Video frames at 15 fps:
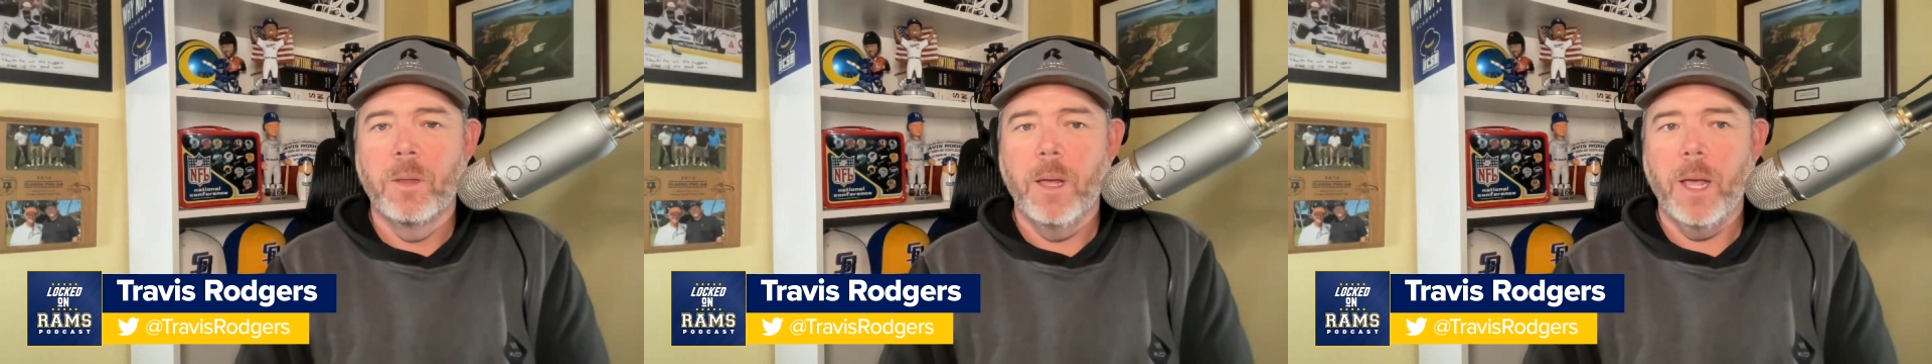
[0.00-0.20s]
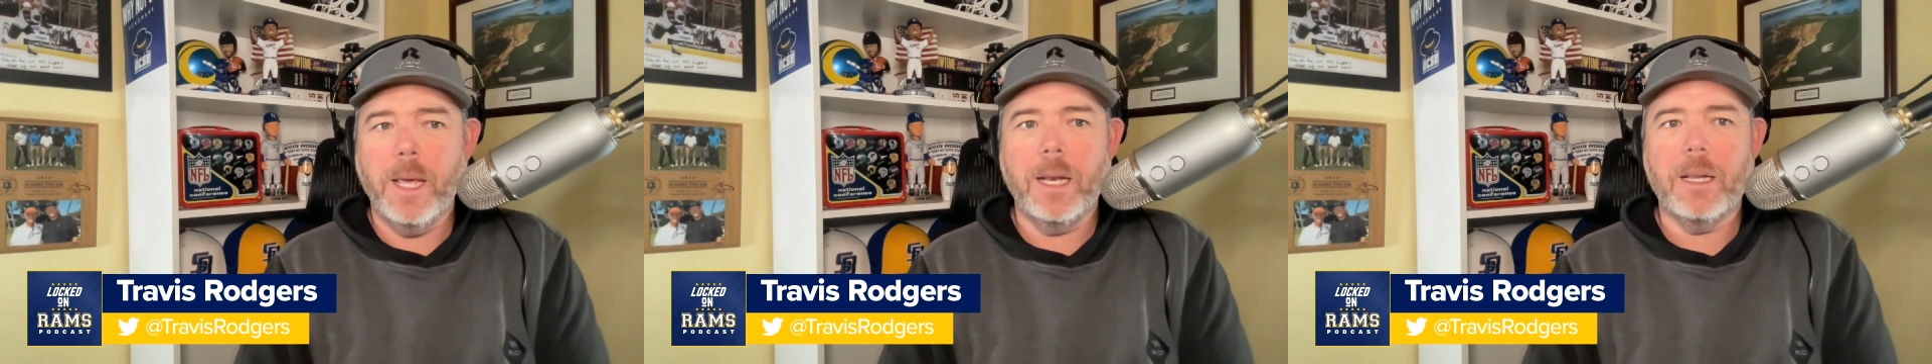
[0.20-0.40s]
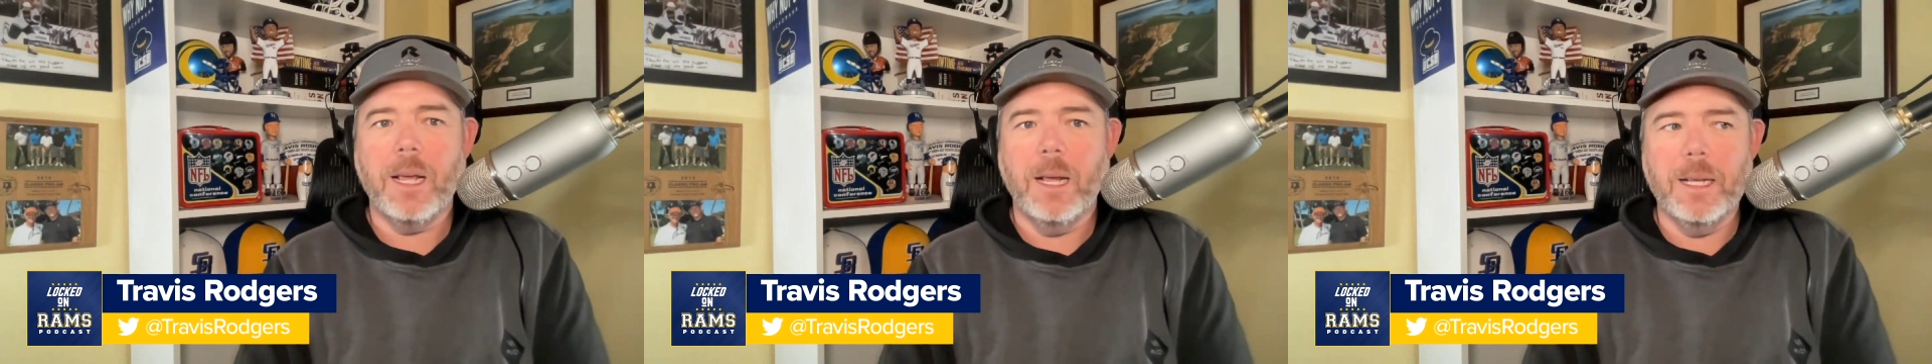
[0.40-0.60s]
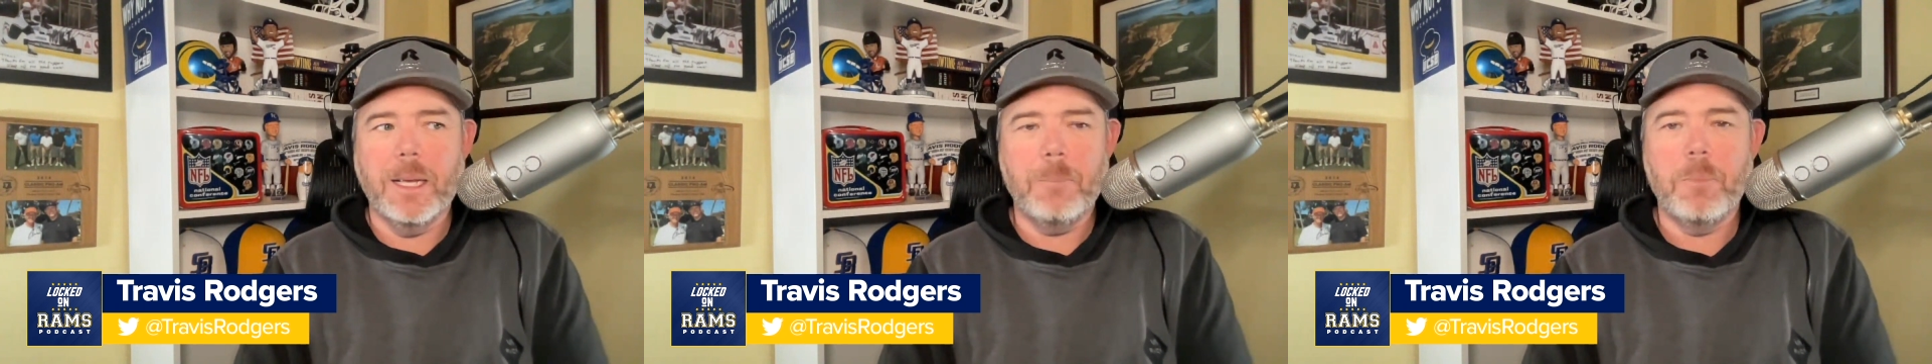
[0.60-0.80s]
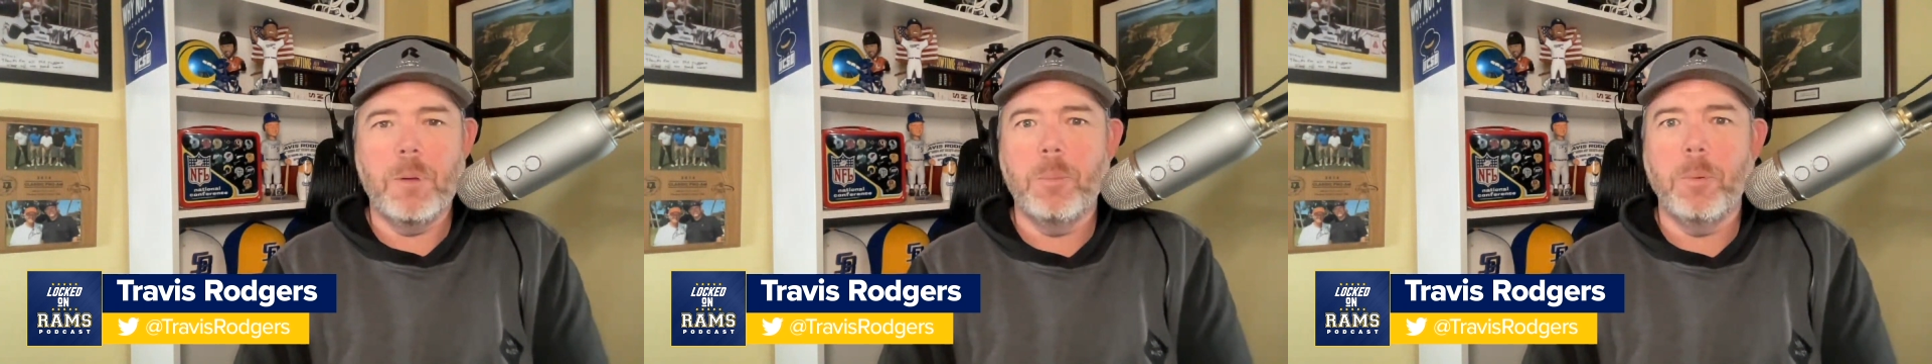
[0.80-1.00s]
I got to kind of
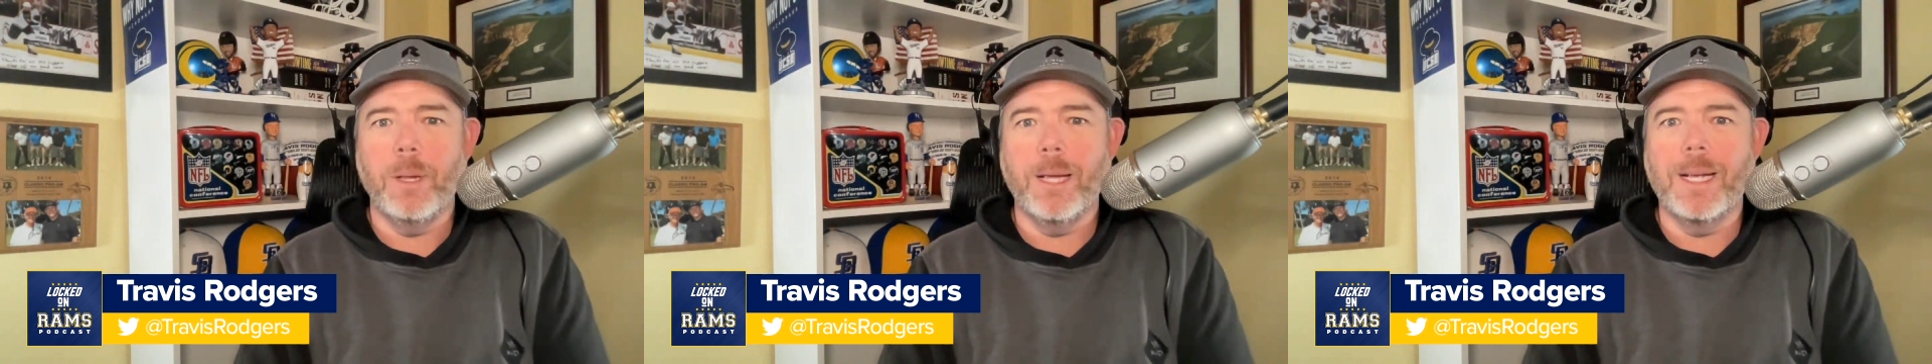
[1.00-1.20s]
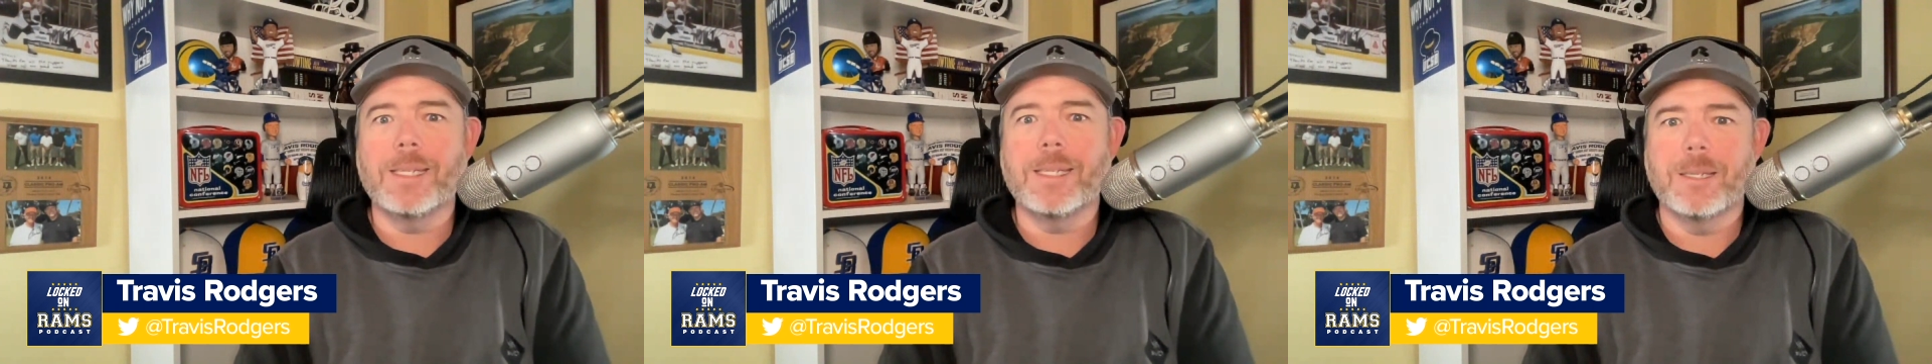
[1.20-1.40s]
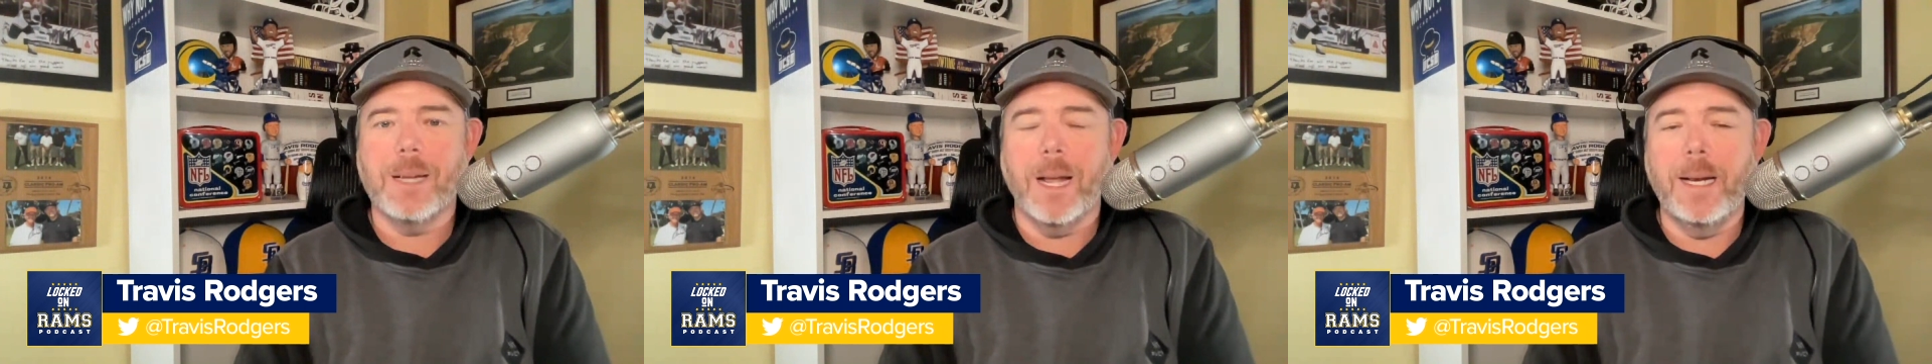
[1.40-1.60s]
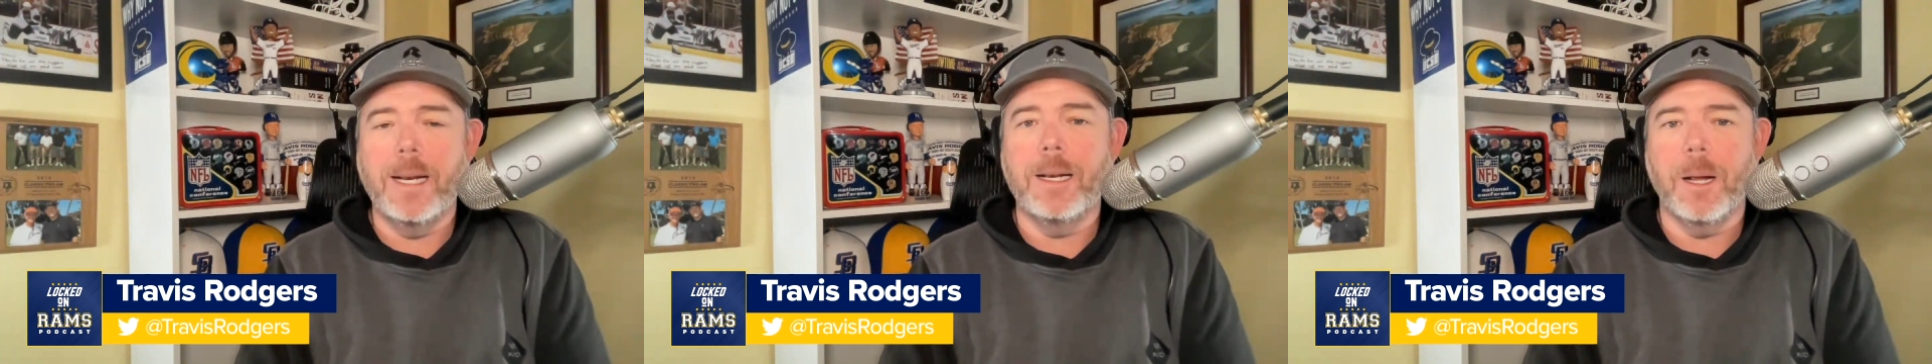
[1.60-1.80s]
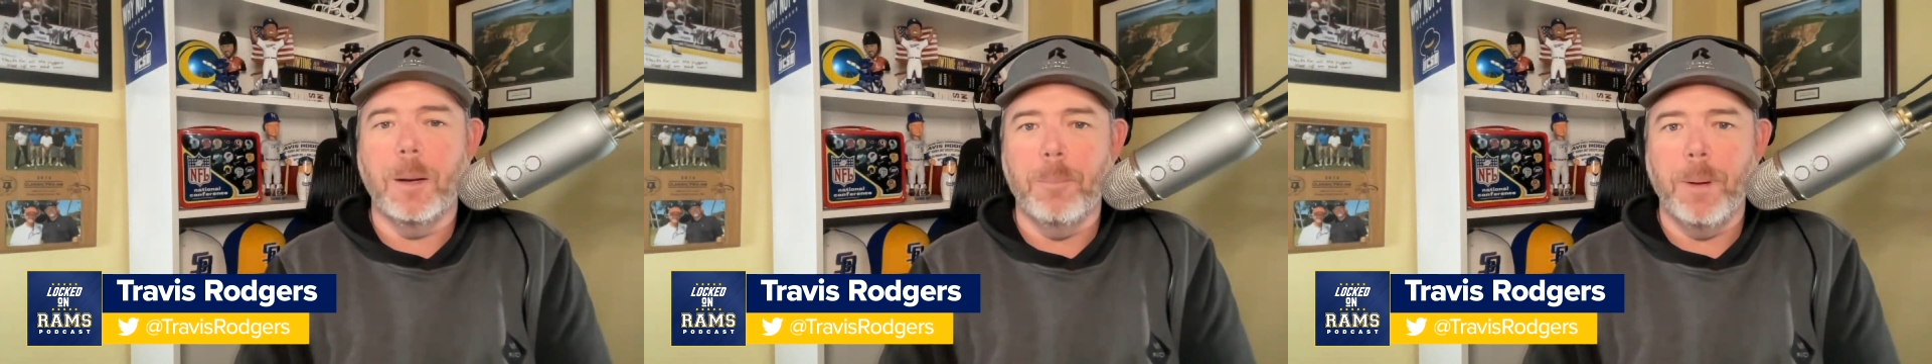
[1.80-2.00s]
get people
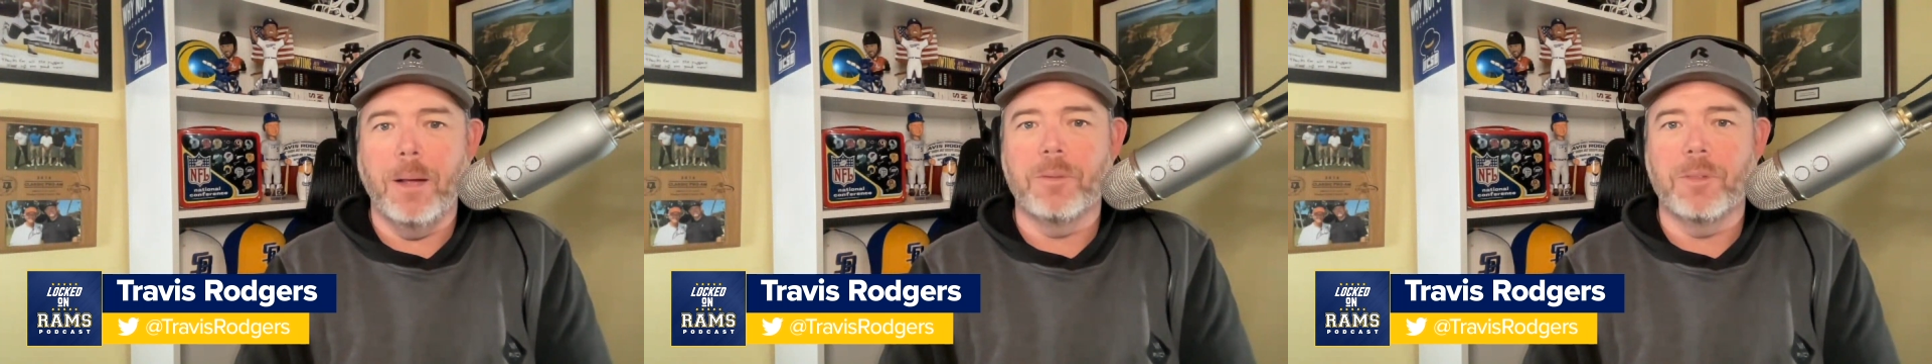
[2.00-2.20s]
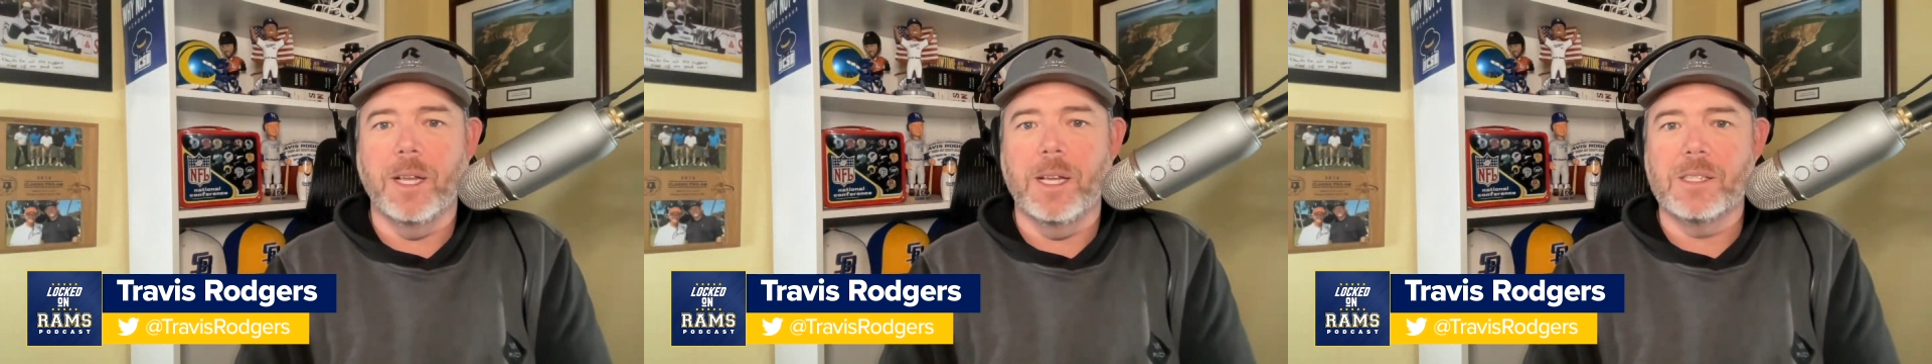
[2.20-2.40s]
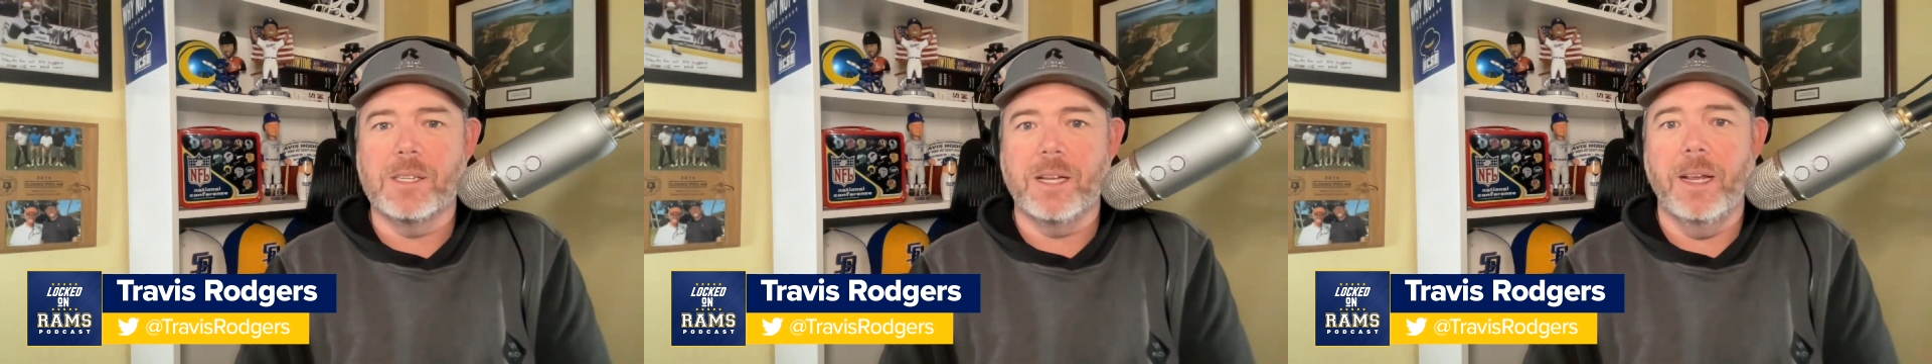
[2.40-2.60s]
excited about this.